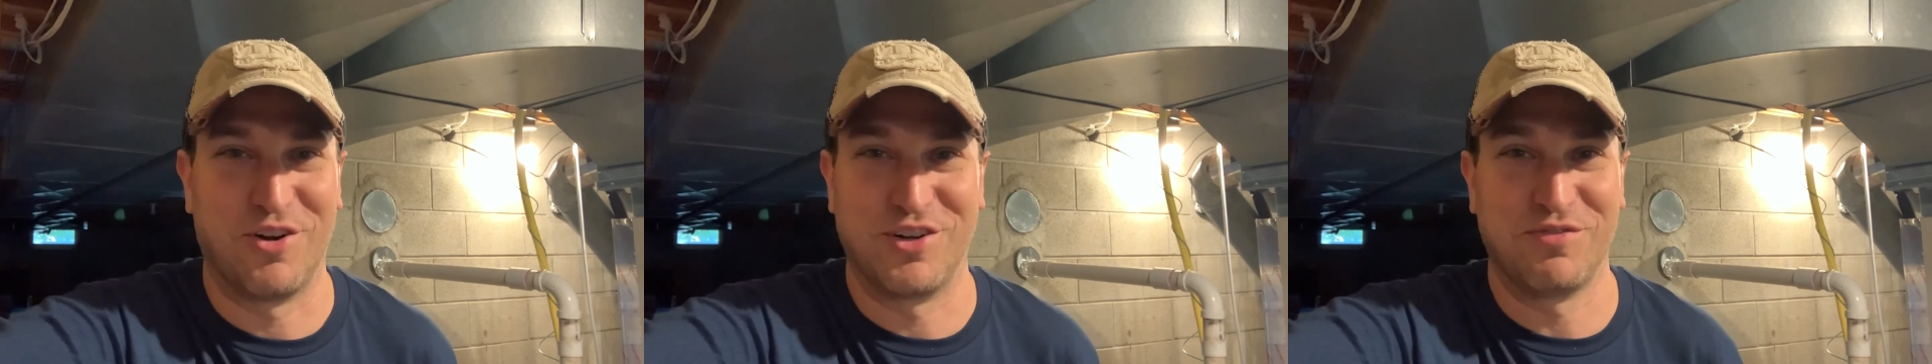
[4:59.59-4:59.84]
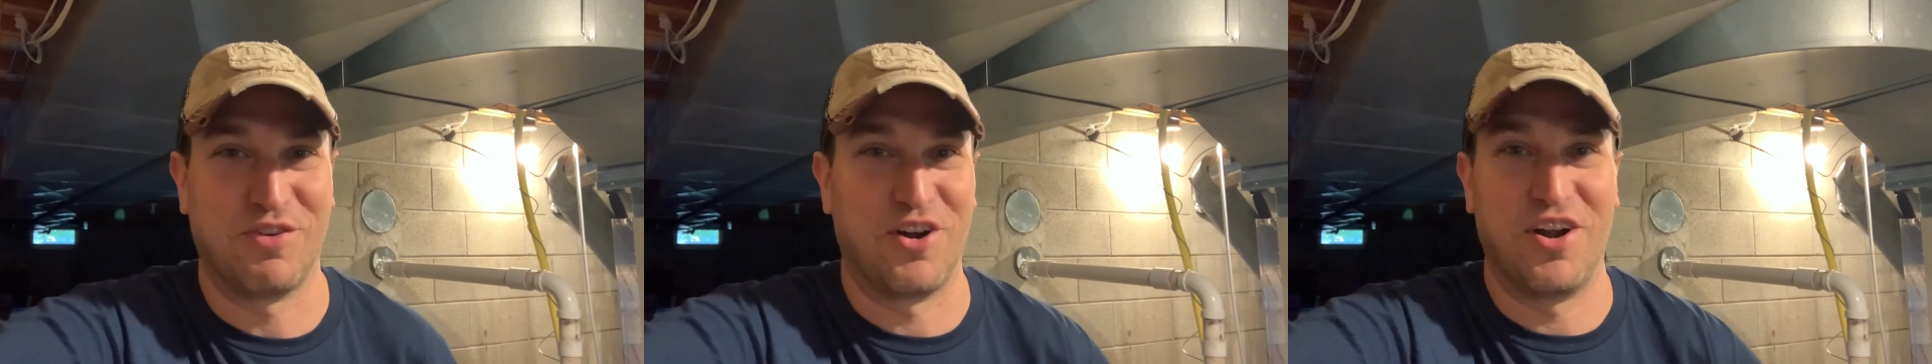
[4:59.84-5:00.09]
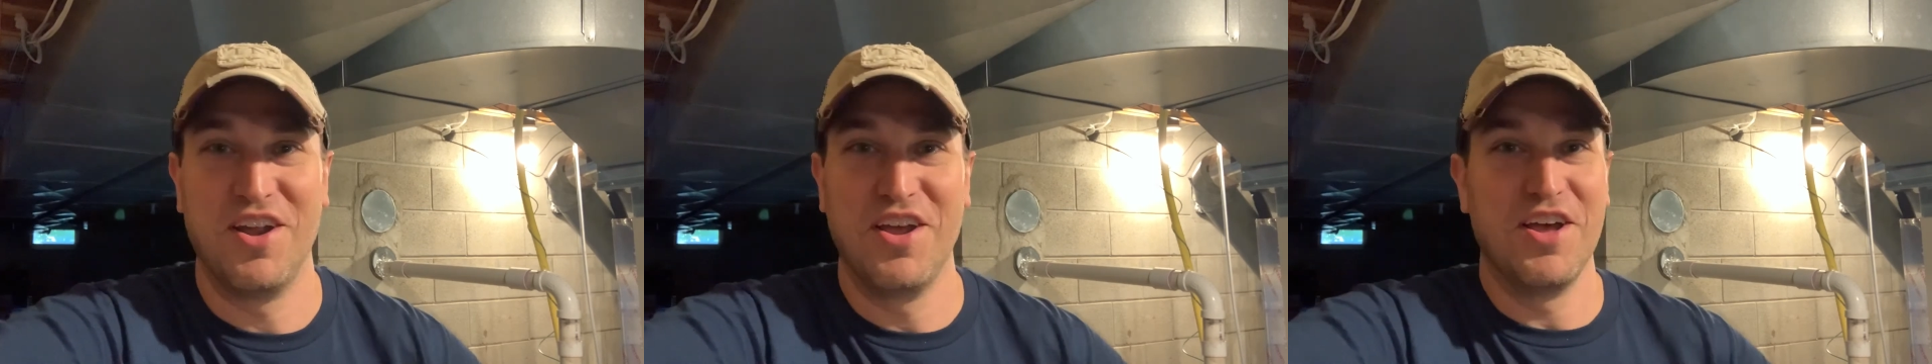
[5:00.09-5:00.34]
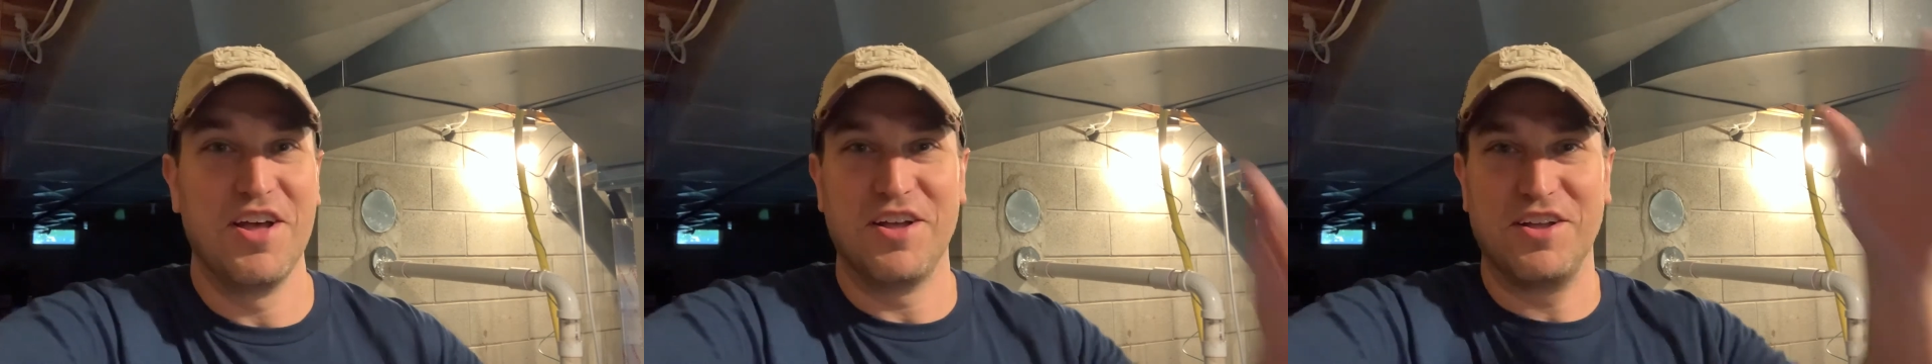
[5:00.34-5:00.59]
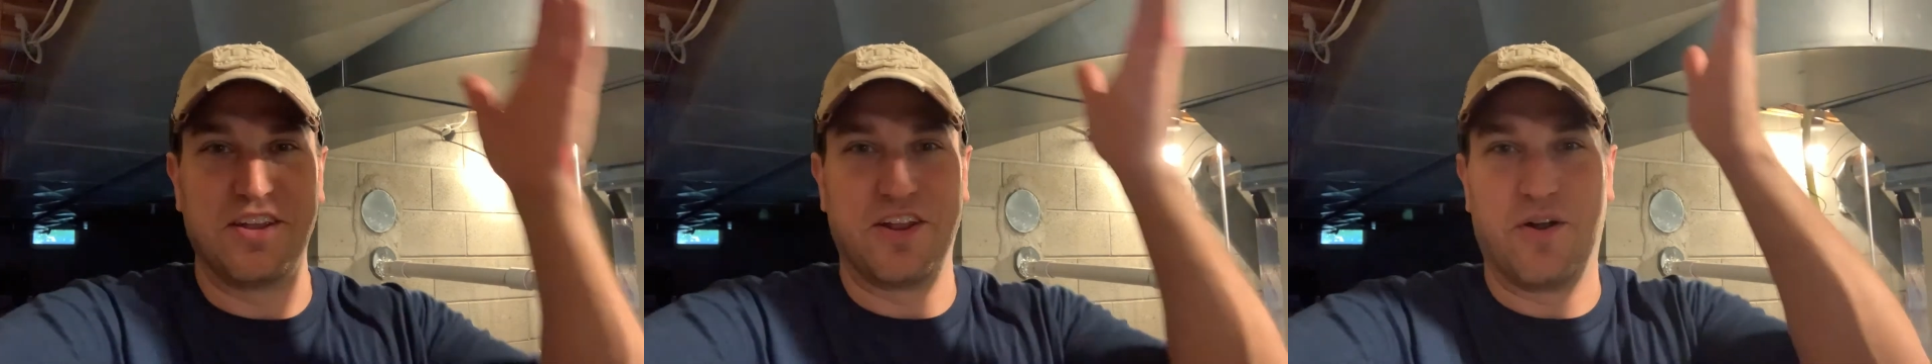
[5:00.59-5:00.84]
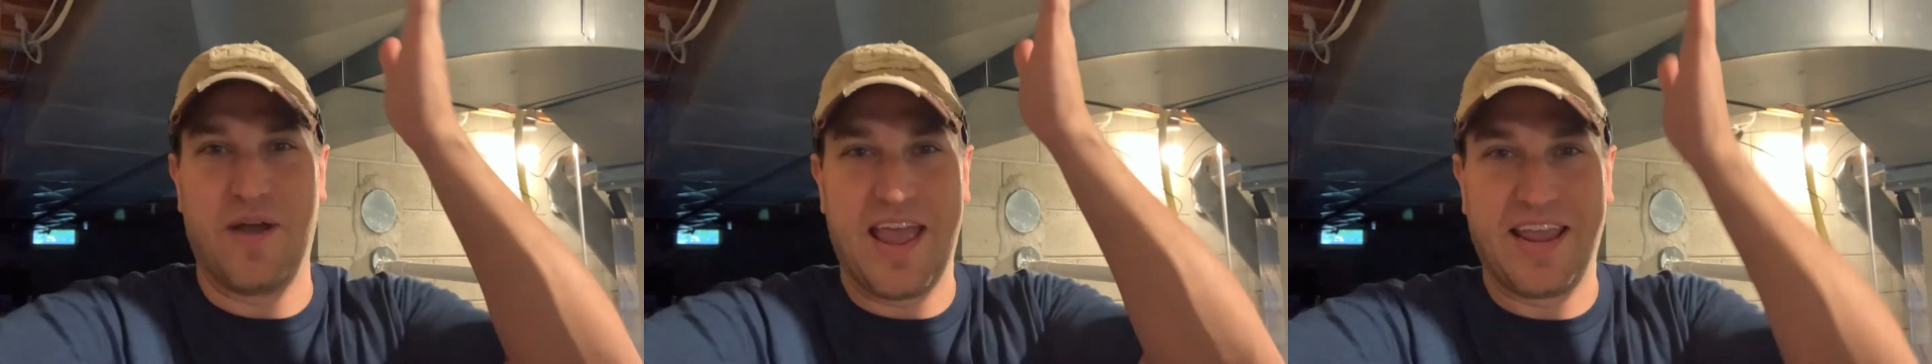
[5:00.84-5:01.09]
It's for, you
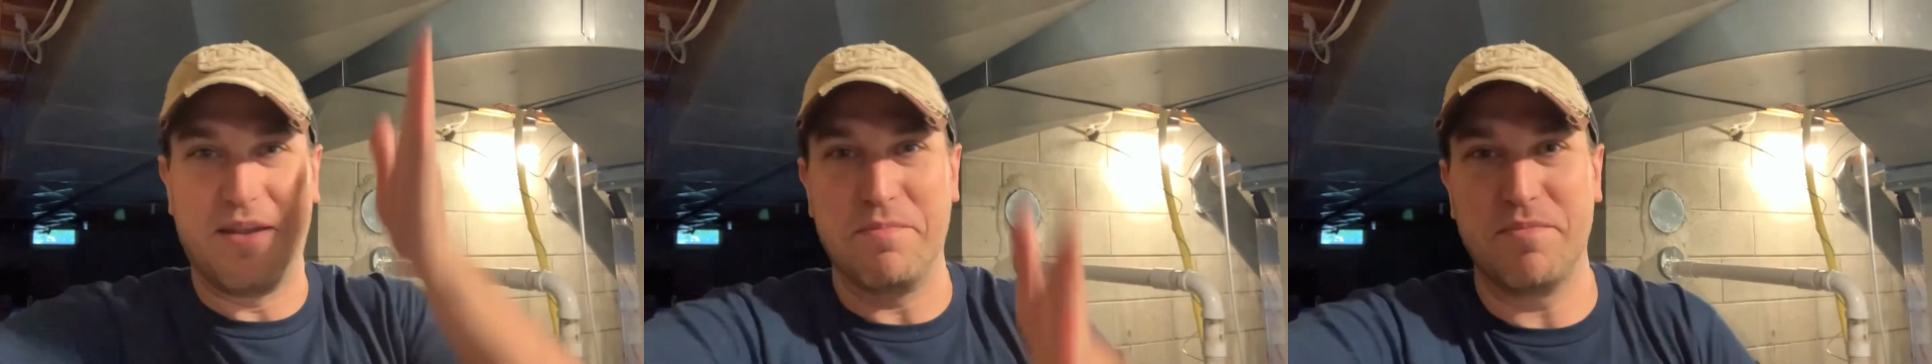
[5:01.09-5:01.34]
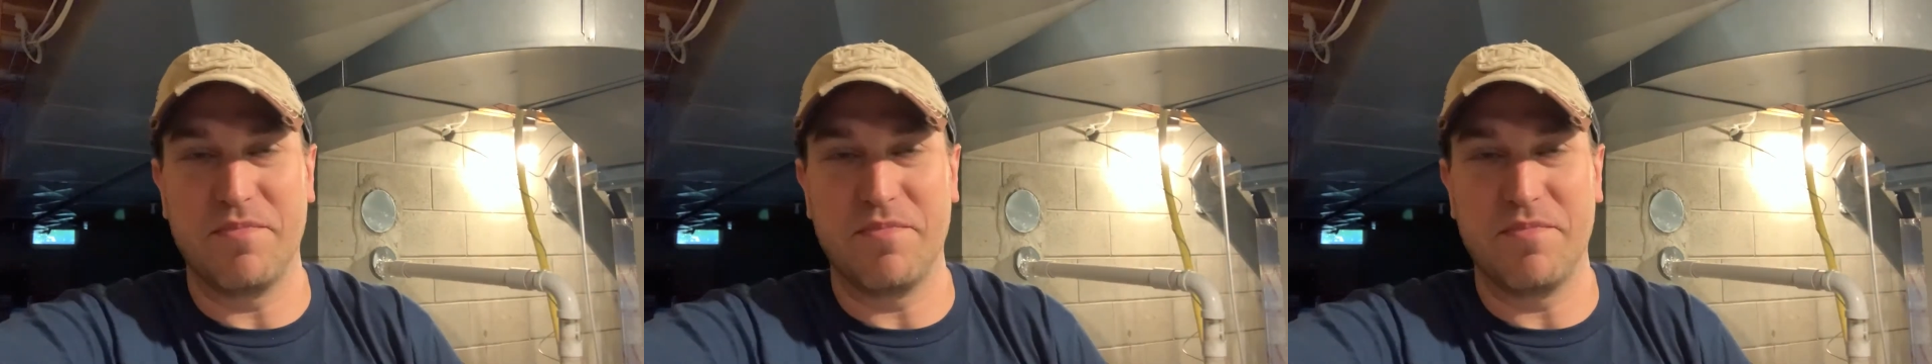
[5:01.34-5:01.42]
know, hanging